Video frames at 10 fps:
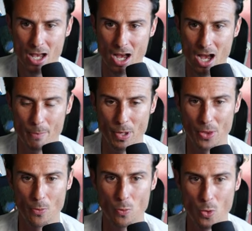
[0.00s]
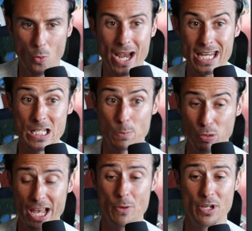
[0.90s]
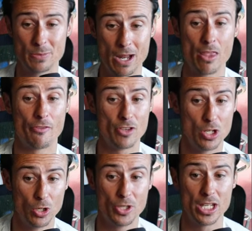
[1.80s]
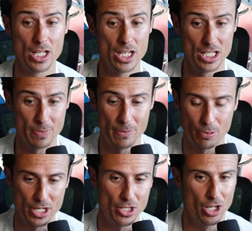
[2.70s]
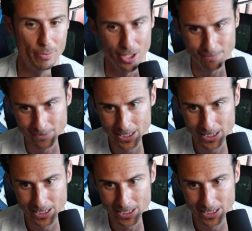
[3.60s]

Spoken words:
but the way he's played when he's been on the field it has been pretty good, but